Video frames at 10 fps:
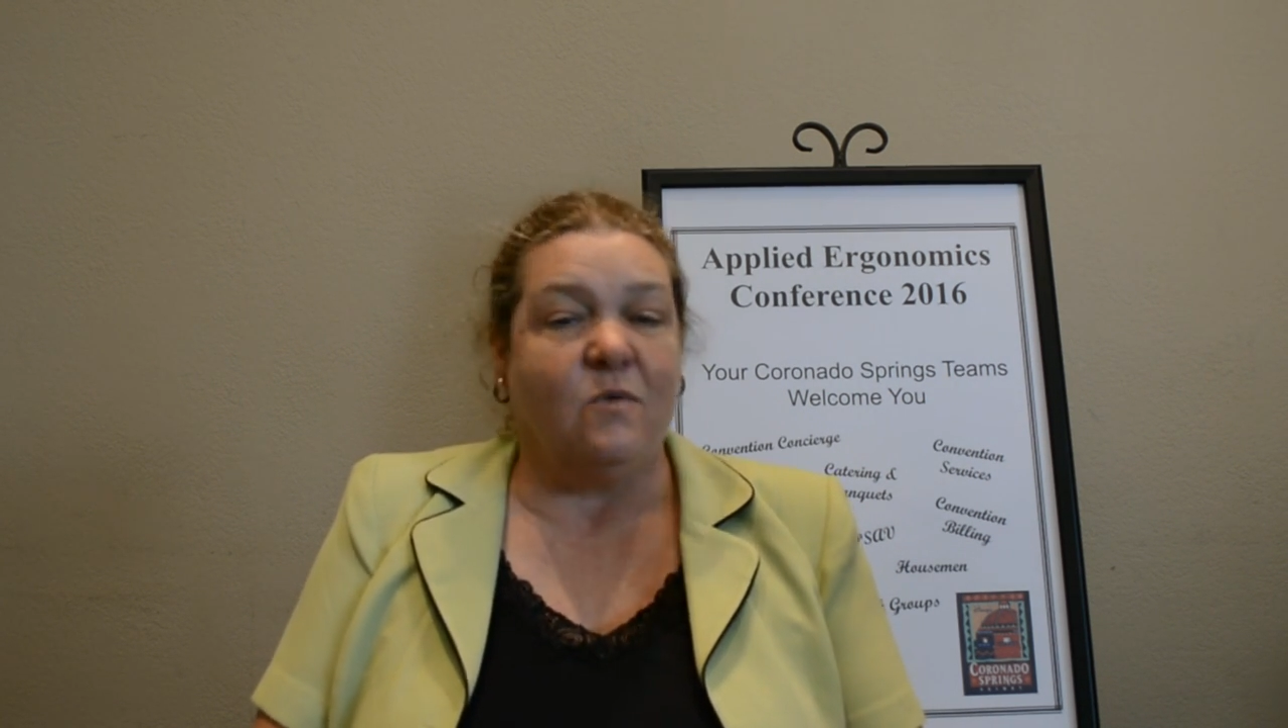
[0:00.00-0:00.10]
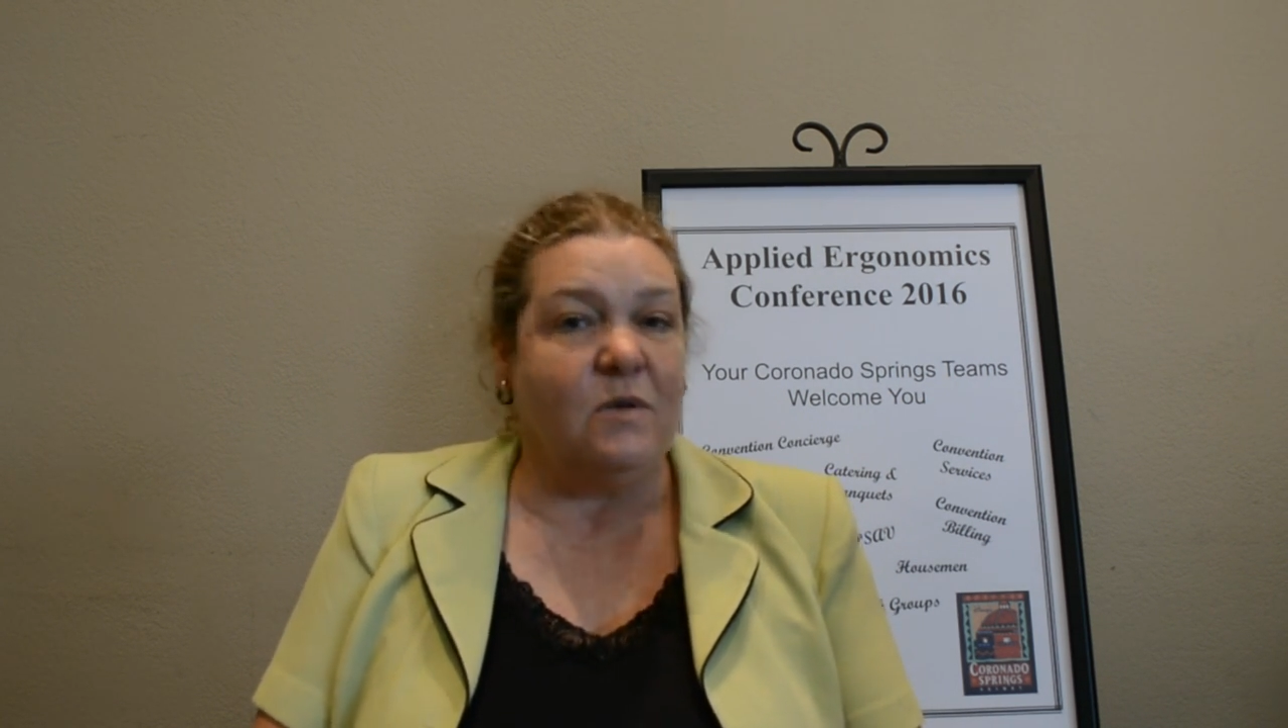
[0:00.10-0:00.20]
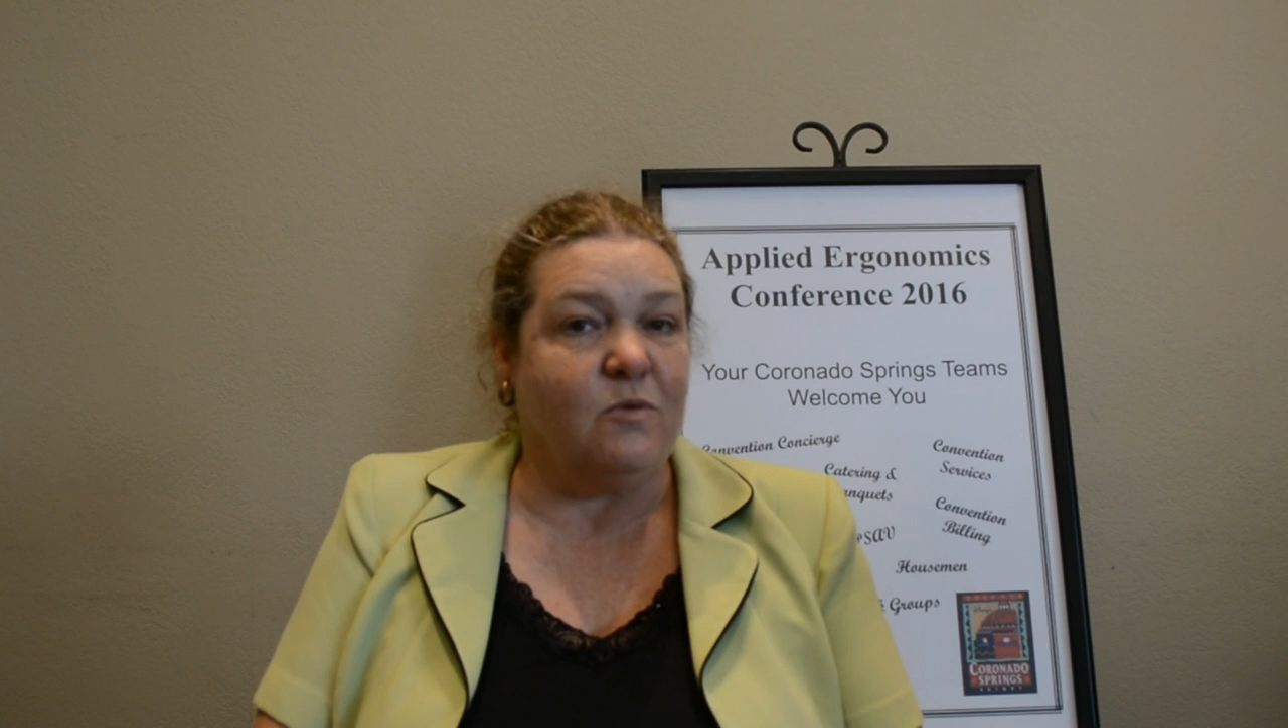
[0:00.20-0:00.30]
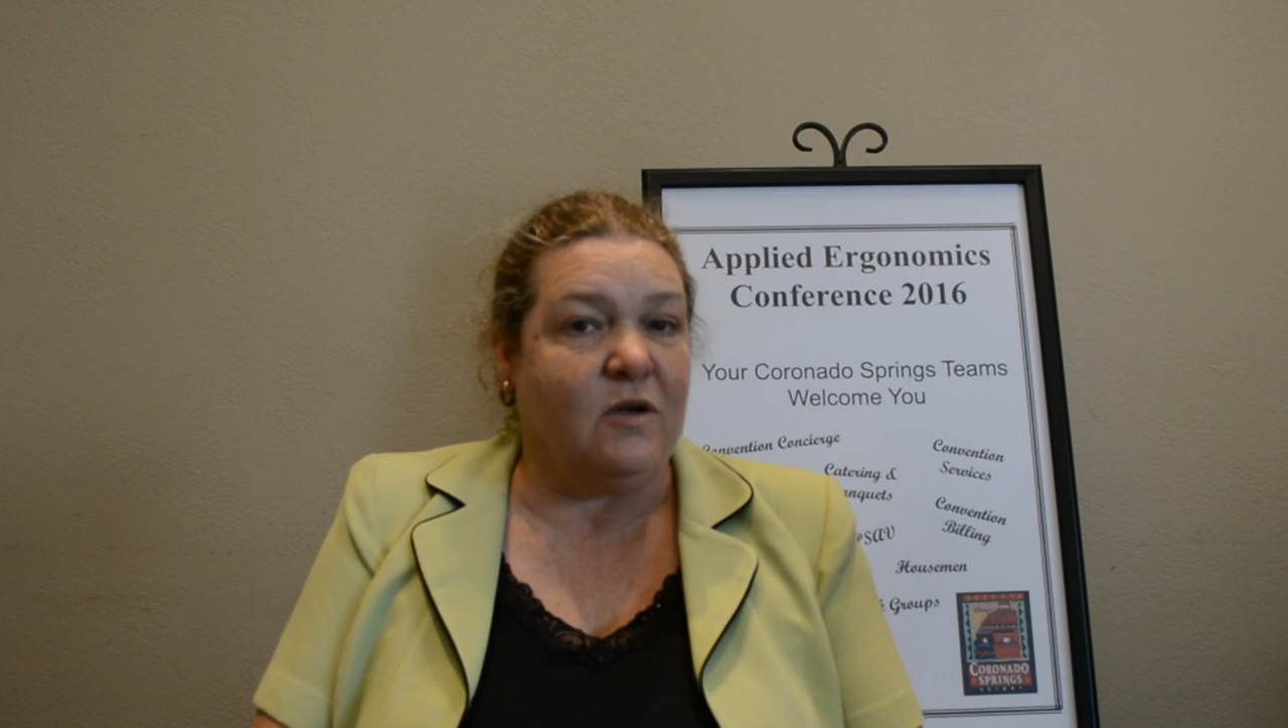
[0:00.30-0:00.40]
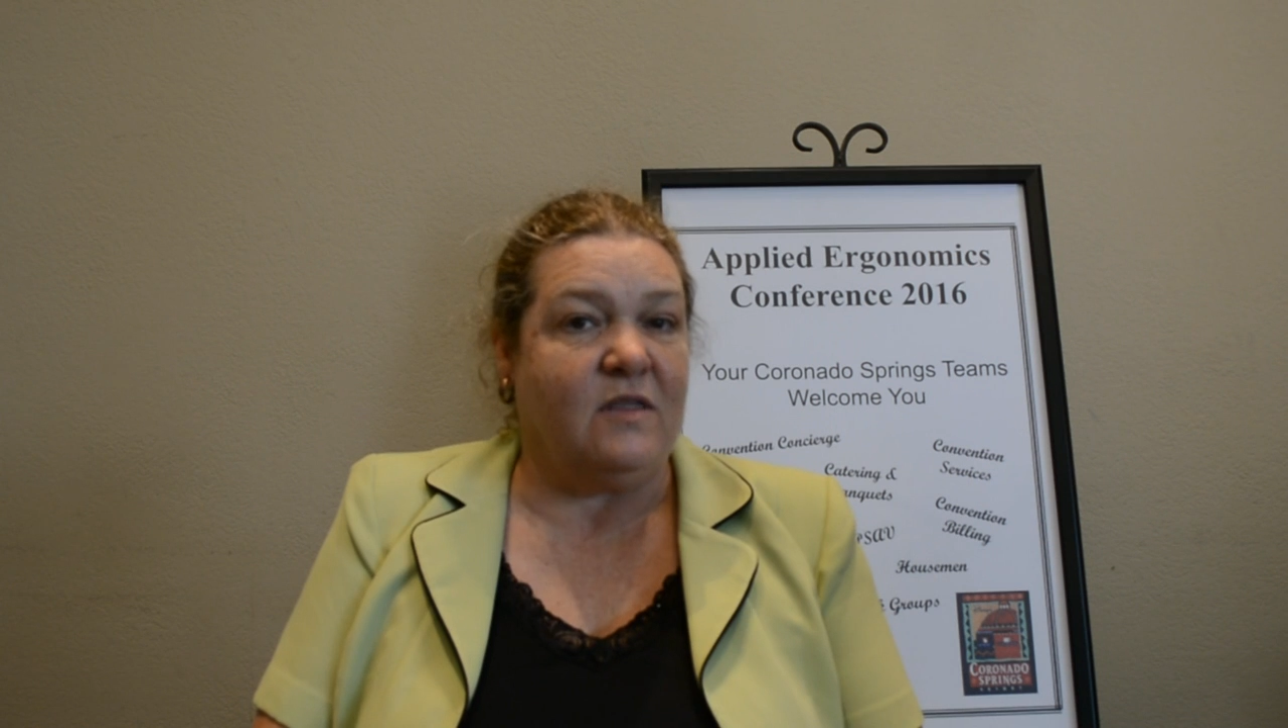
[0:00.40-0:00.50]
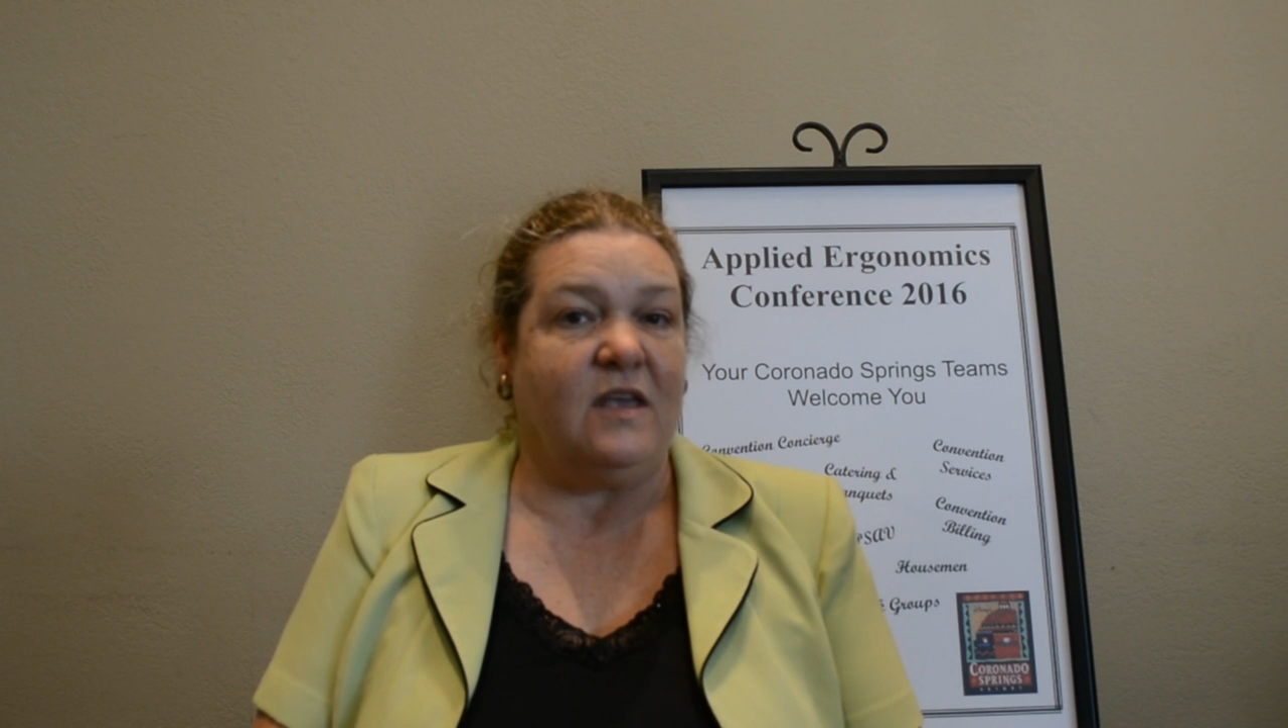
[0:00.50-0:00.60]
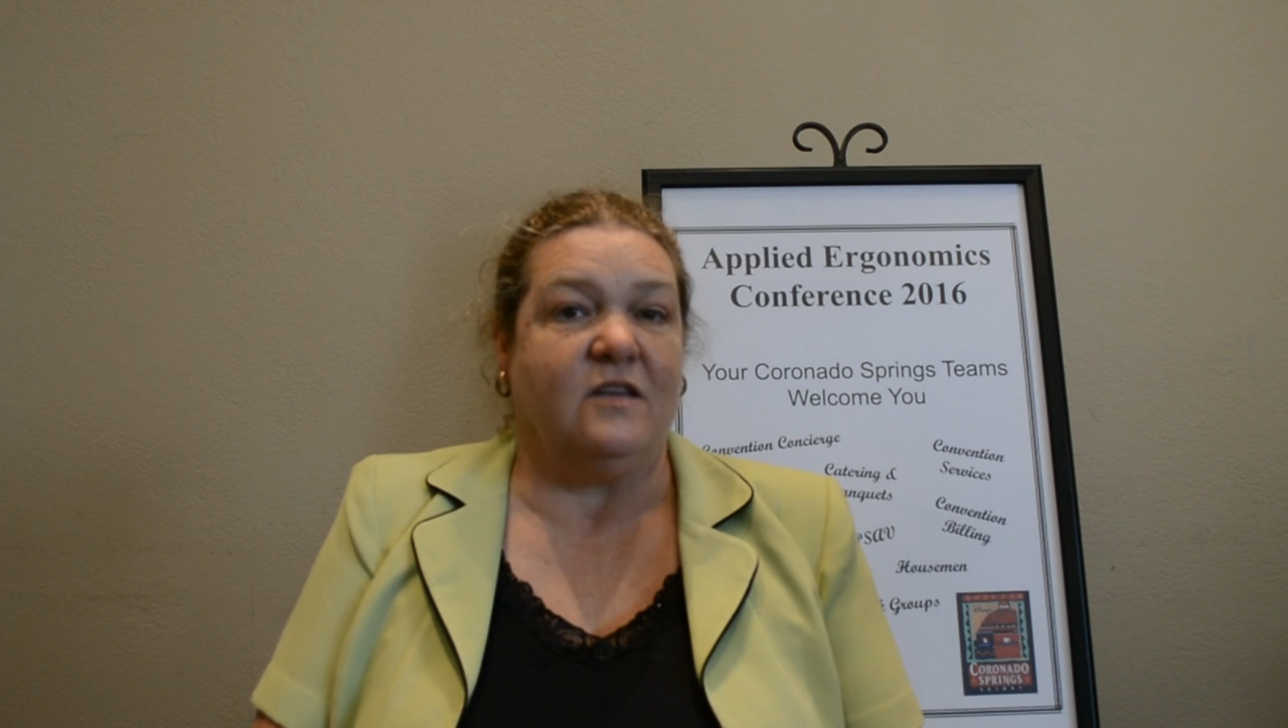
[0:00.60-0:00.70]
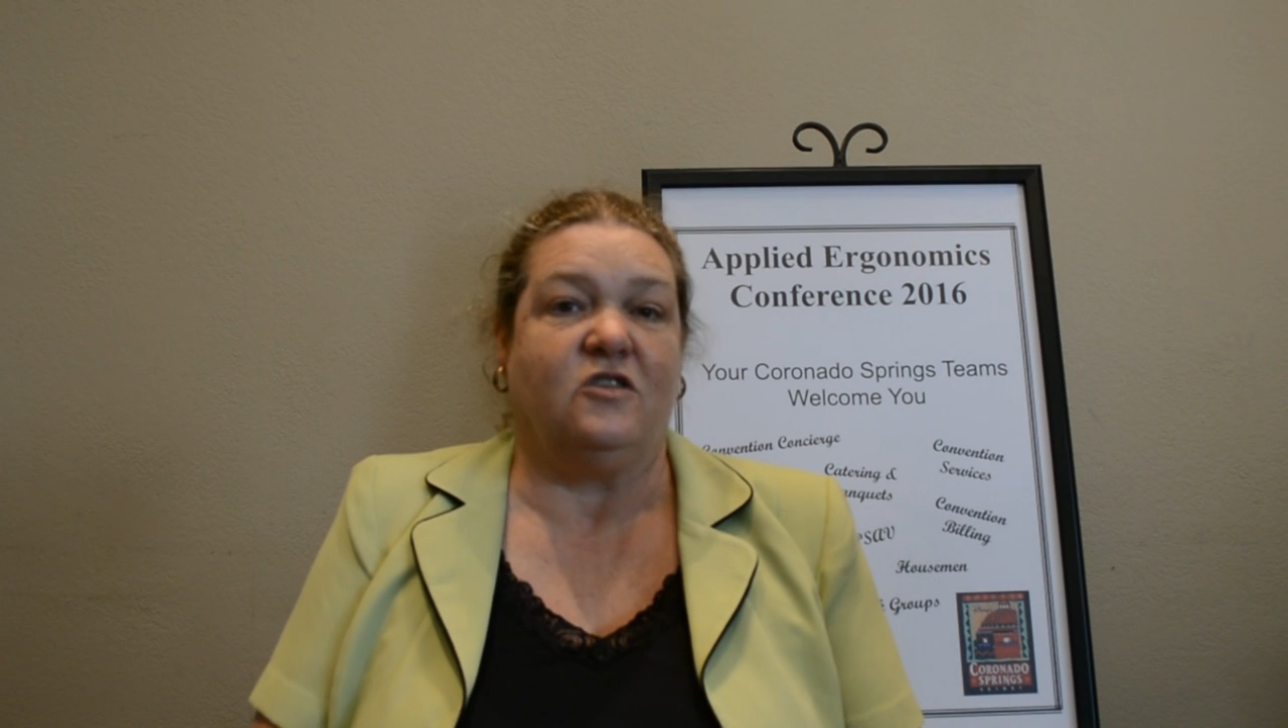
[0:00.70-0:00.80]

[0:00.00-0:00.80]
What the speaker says: we bring the